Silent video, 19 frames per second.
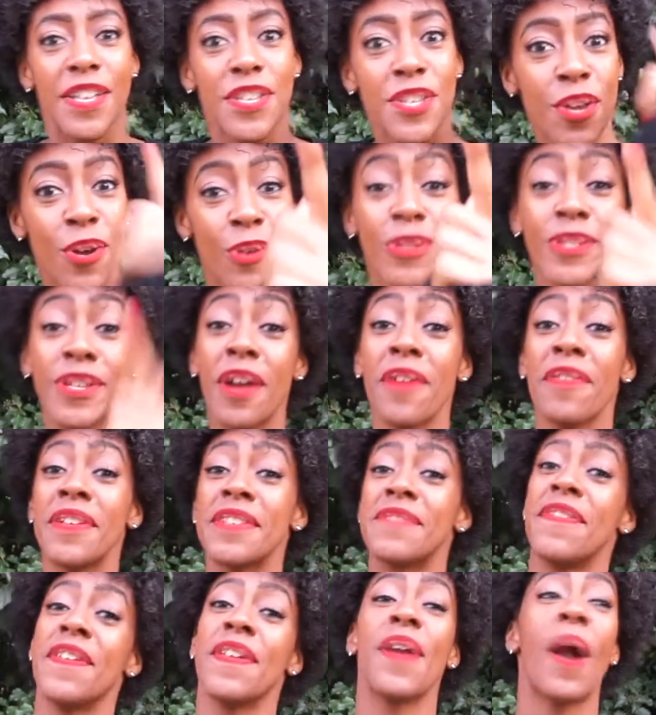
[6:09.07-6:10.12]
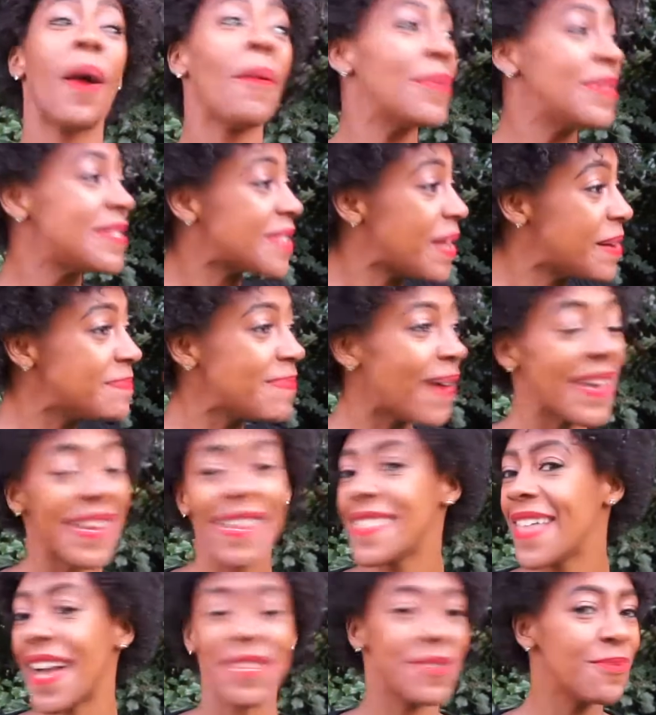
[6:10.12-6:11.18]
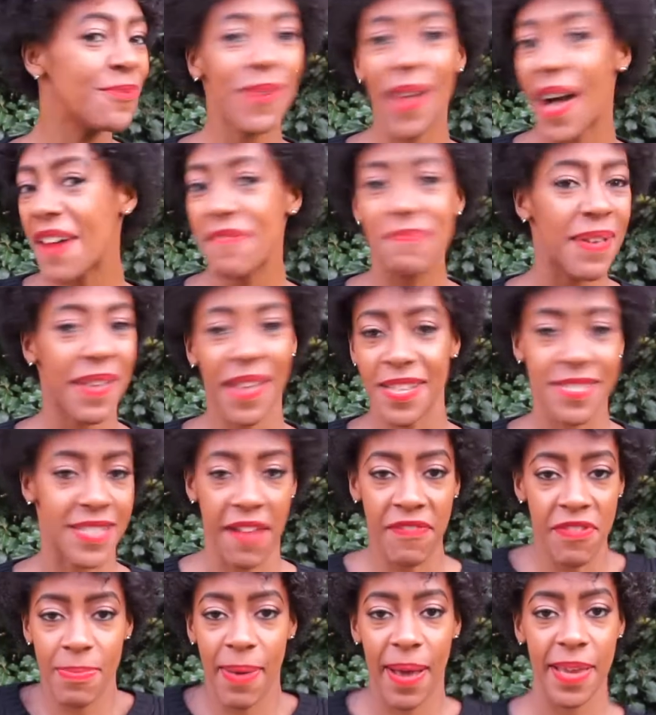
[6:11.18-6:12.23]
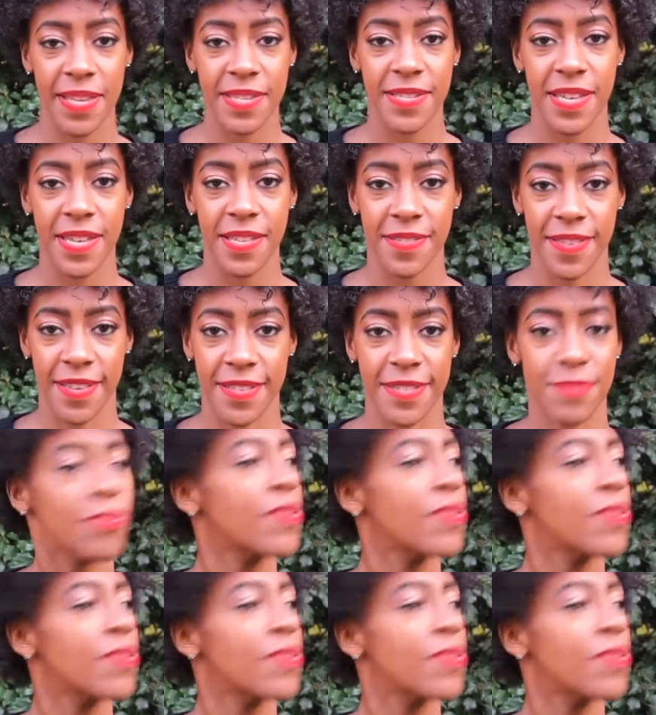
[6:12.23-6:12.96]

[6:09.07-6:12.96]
You share this video with somebody that you love because everybody need this.